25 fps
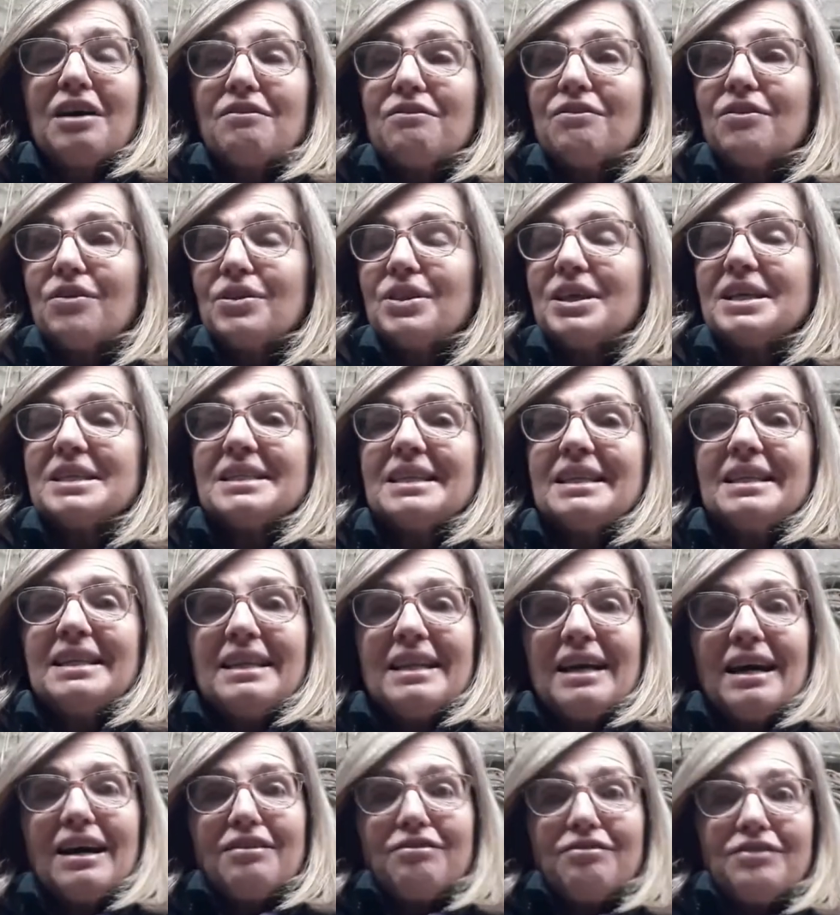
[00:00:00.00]
for this
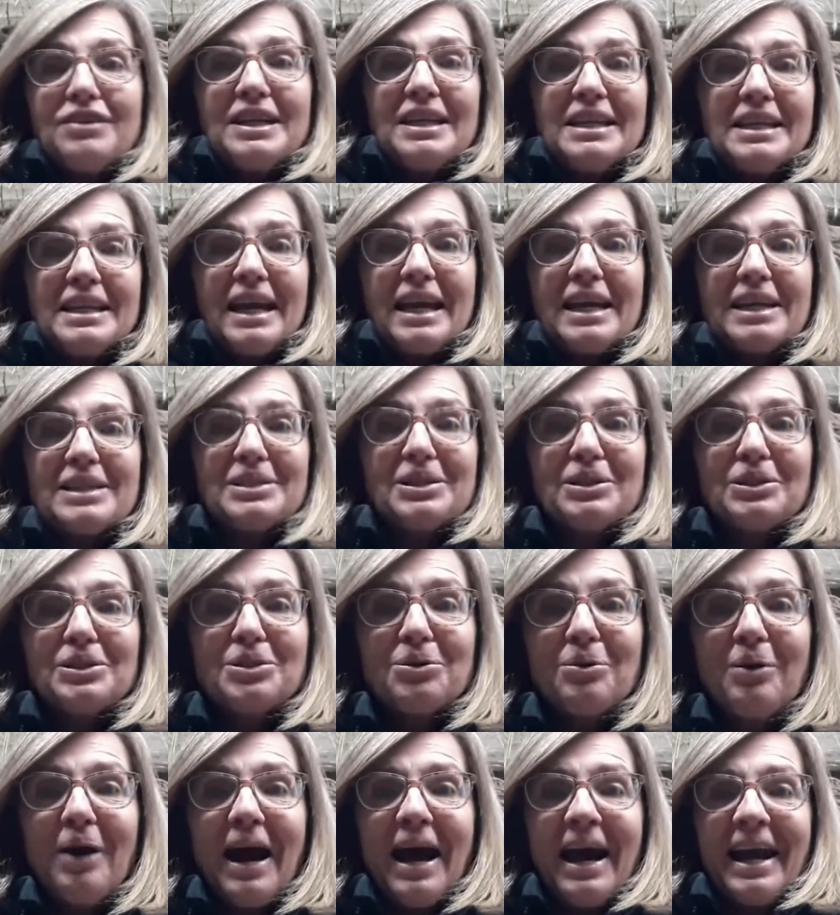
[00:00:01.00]
lovely nasal
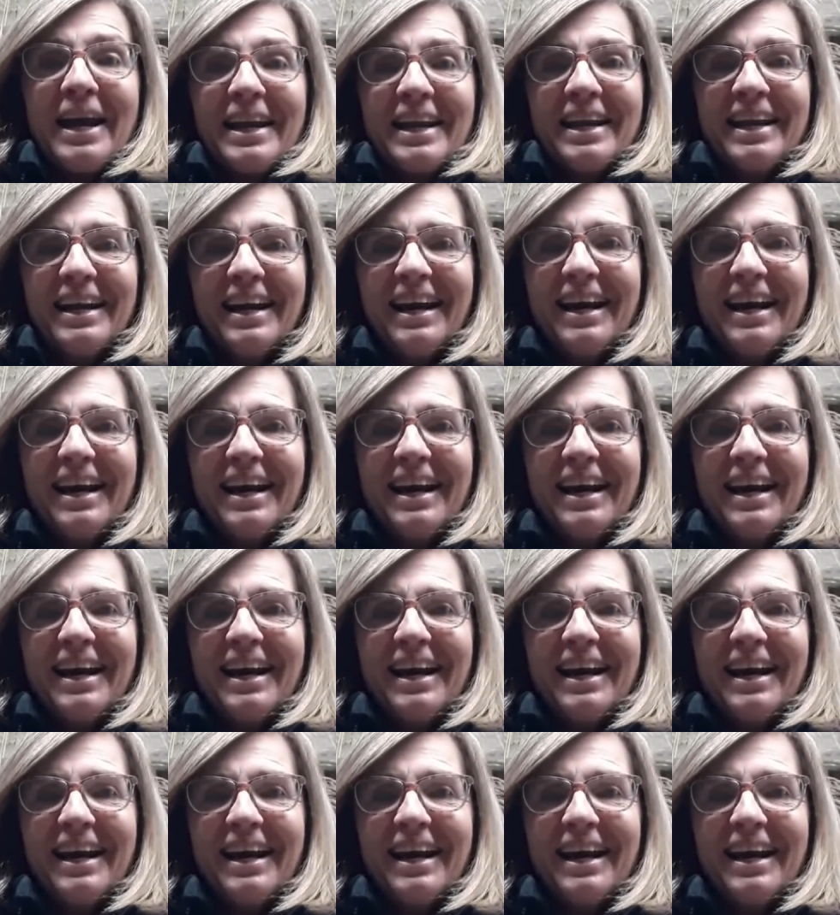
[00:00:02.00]
twang.